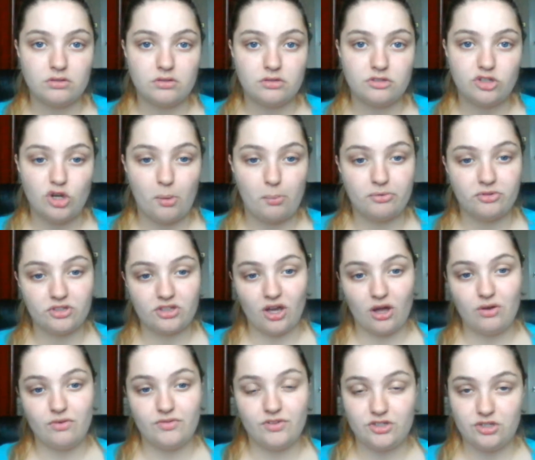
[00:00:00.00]
shops to
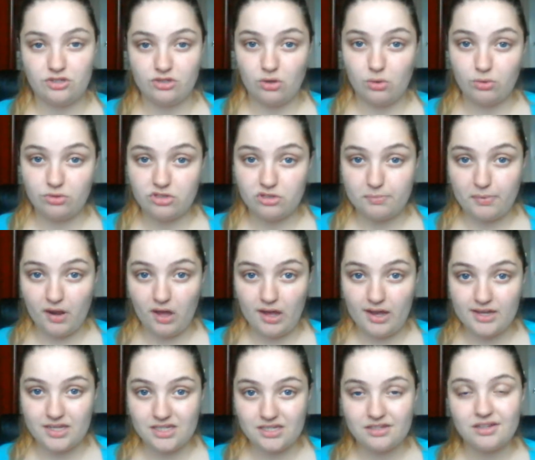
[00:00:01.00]
go for school
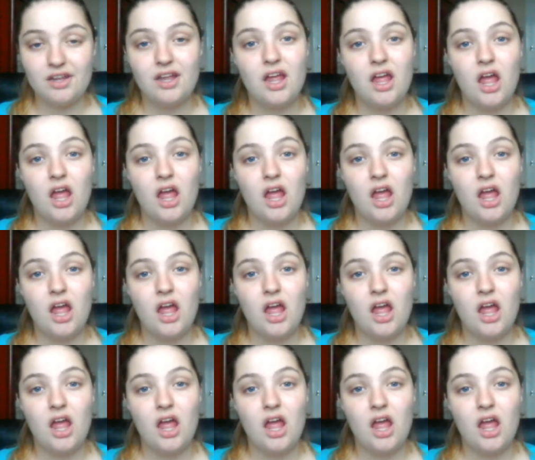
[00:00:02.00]
supplies,